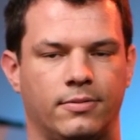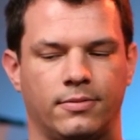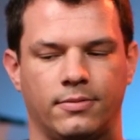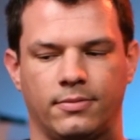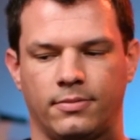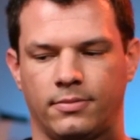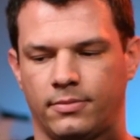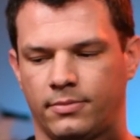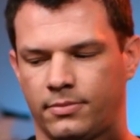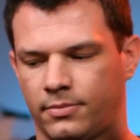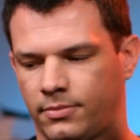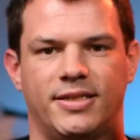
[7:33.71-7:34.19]
I
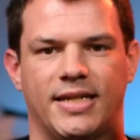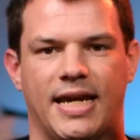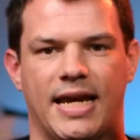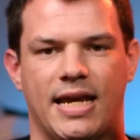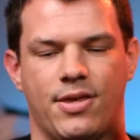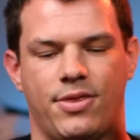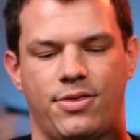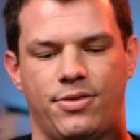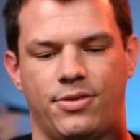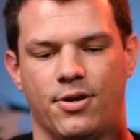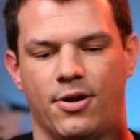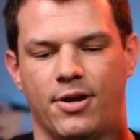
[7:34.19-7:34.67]
wouldn't
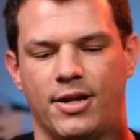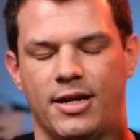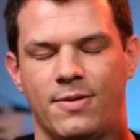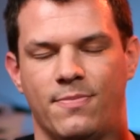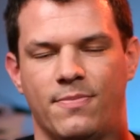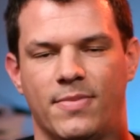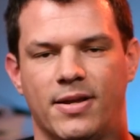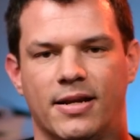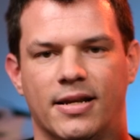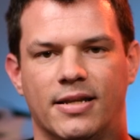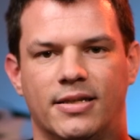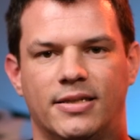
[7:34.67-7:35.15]
say 30
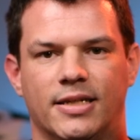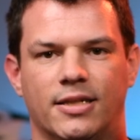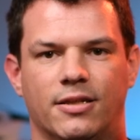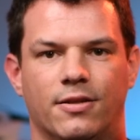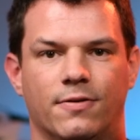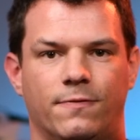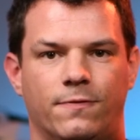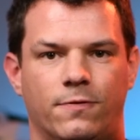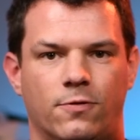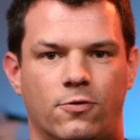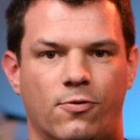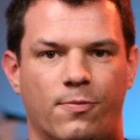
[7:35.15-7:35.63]
minutes at
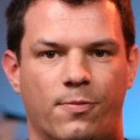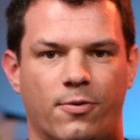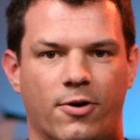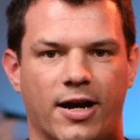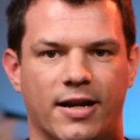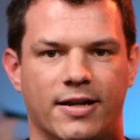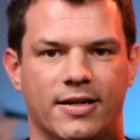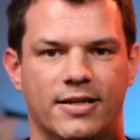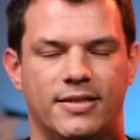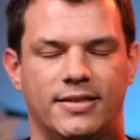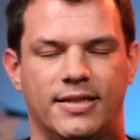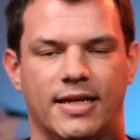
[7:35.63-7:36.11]
the full
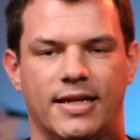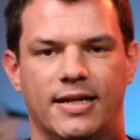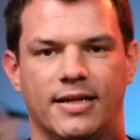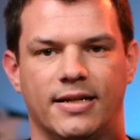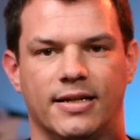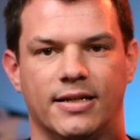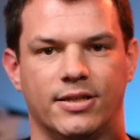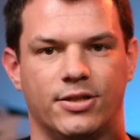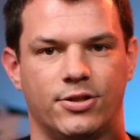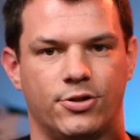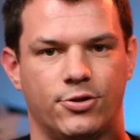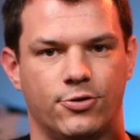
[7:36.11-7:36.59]
brightness
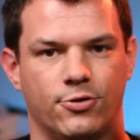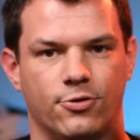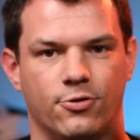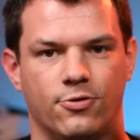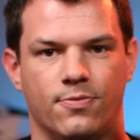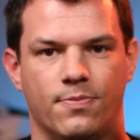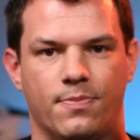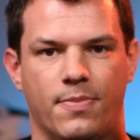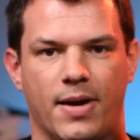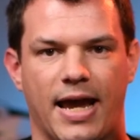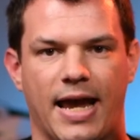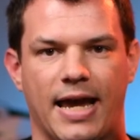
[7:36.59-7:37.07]
setting is
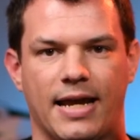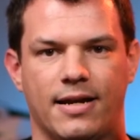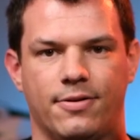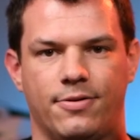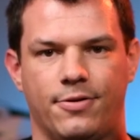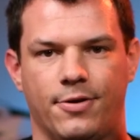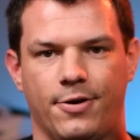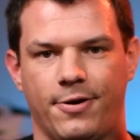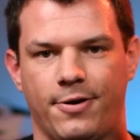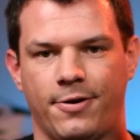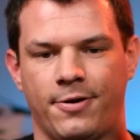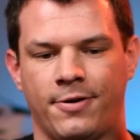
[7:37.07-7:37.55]
too bad
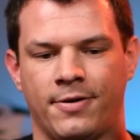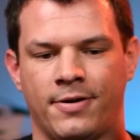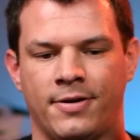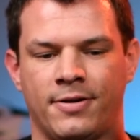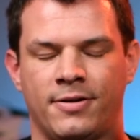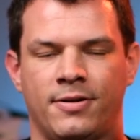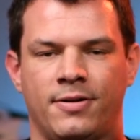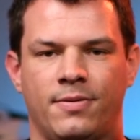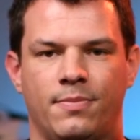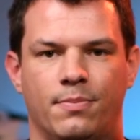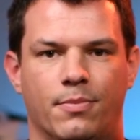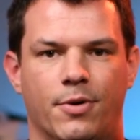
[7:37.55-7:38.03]
though.
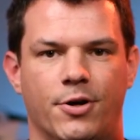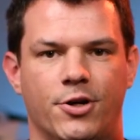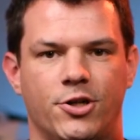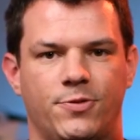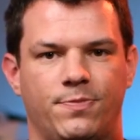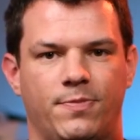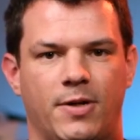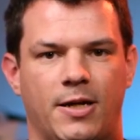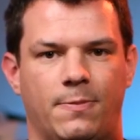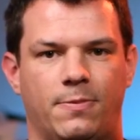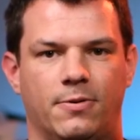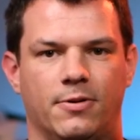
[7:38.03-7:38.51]

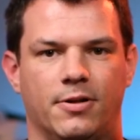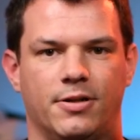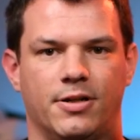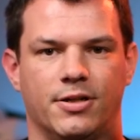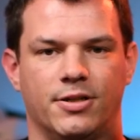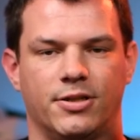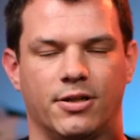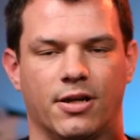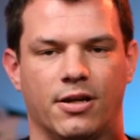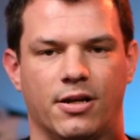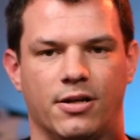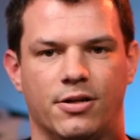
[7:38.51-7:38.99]
Most people are
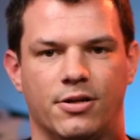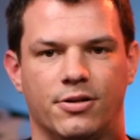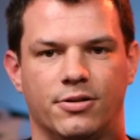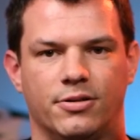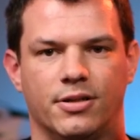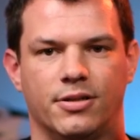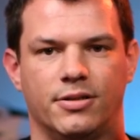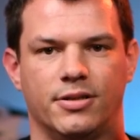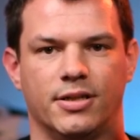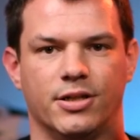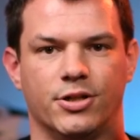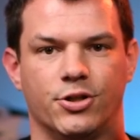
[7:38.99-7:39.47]
just going to use
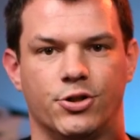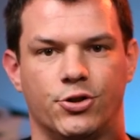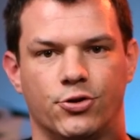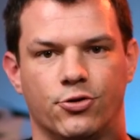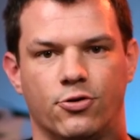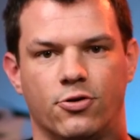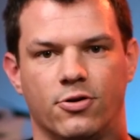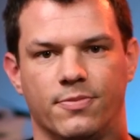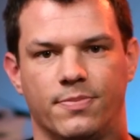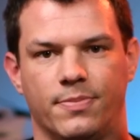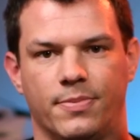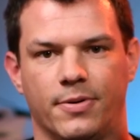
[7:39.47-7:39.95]
this in
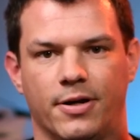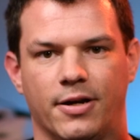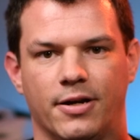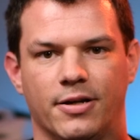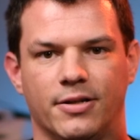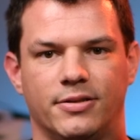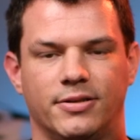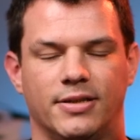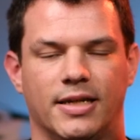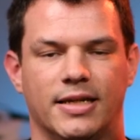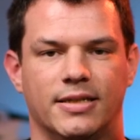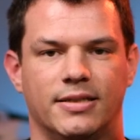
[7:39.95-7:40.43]
short
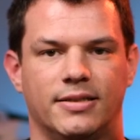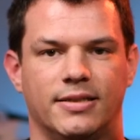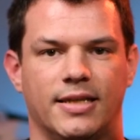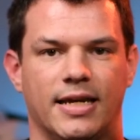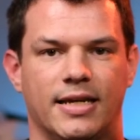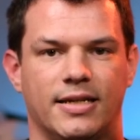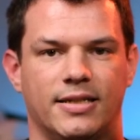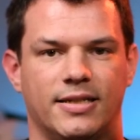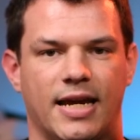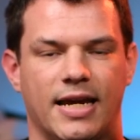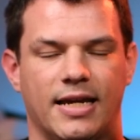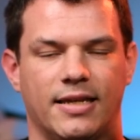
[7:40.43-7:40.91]
bursts as
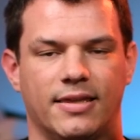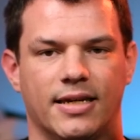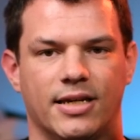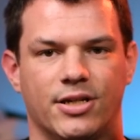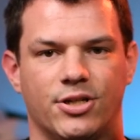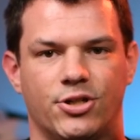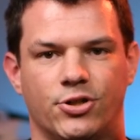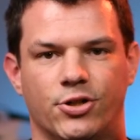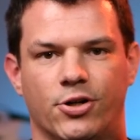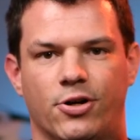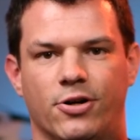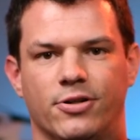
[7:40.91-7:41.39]
they take their
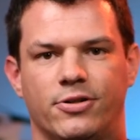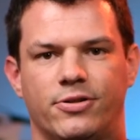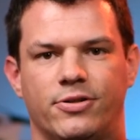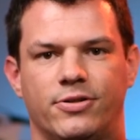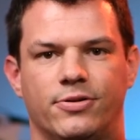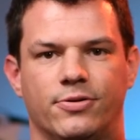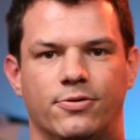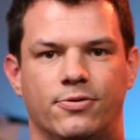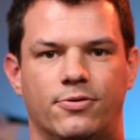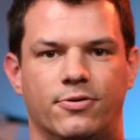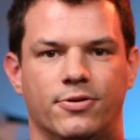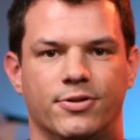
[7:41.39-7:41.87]

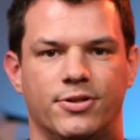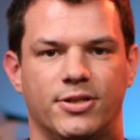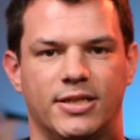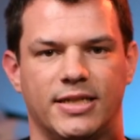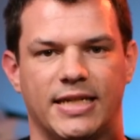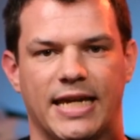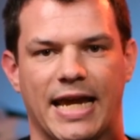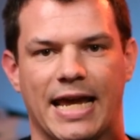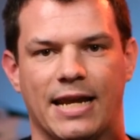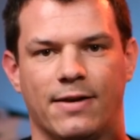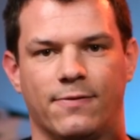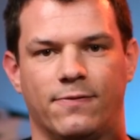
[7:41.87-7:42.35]
shots or
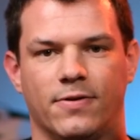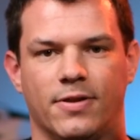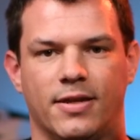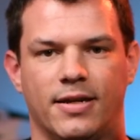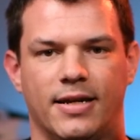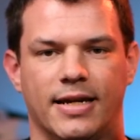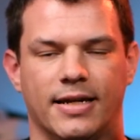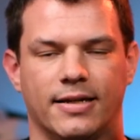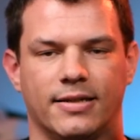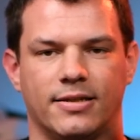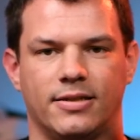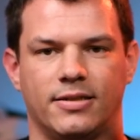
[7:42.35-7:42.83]
scan for the
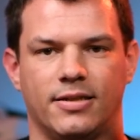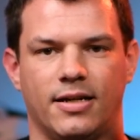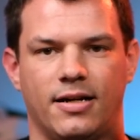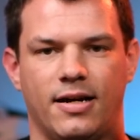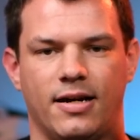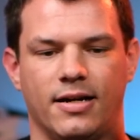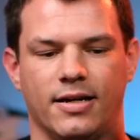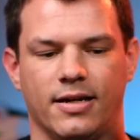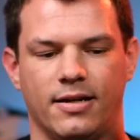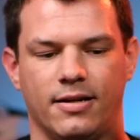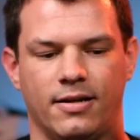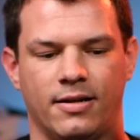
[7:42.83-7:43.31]
next
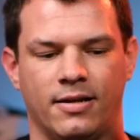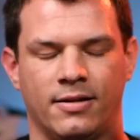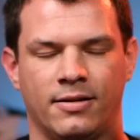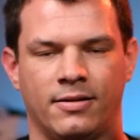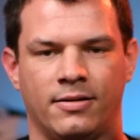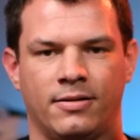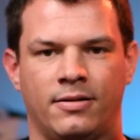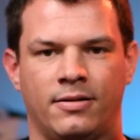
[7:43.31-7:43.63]
target.